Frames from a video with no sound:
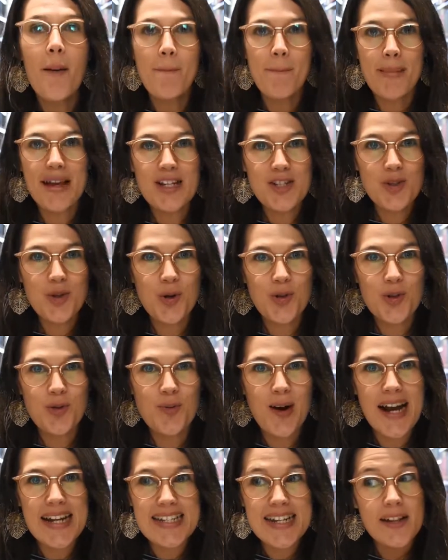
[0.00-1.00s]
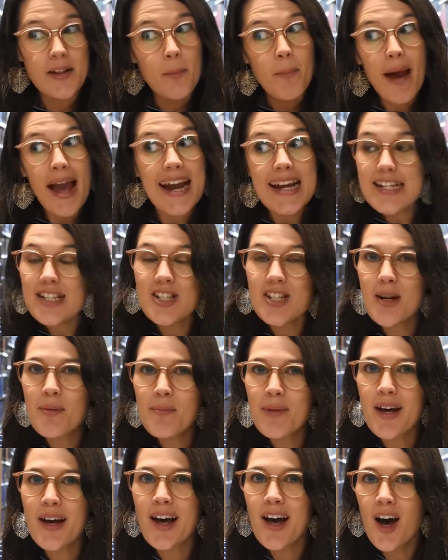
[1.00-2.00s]
Make sure you write down the page
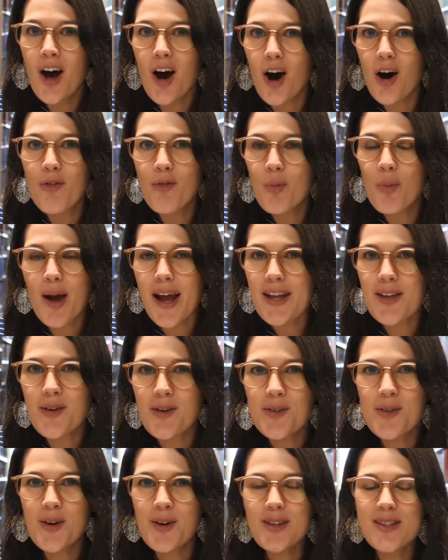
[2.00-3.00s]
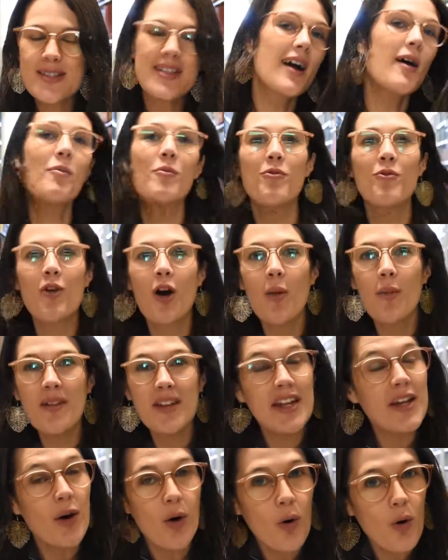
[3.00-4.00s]
number of where your notes come from and
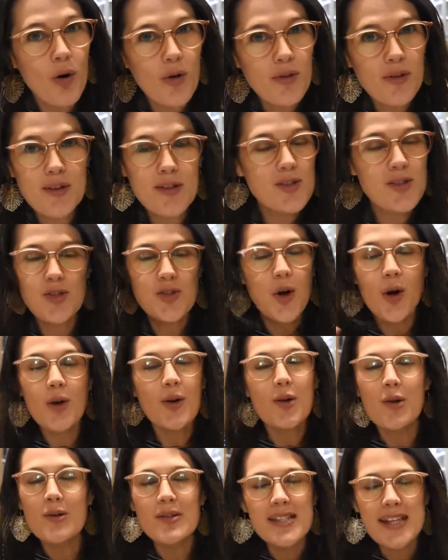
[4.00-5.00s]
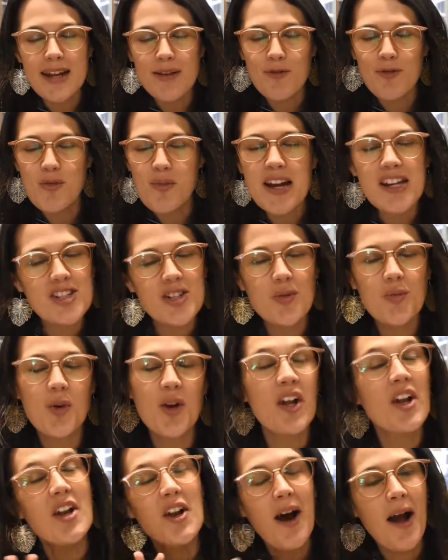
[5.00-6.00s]
the authors. Don't lose that information. What
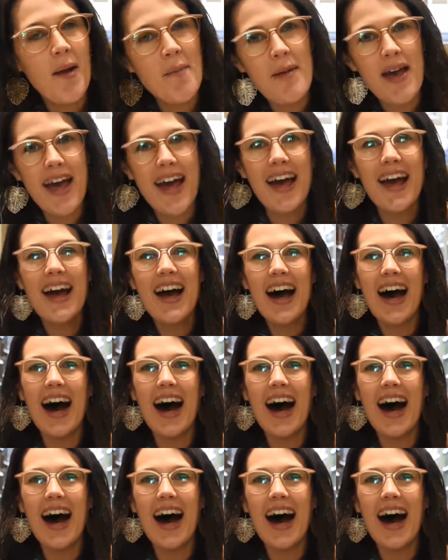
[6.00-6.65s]
a nightmare.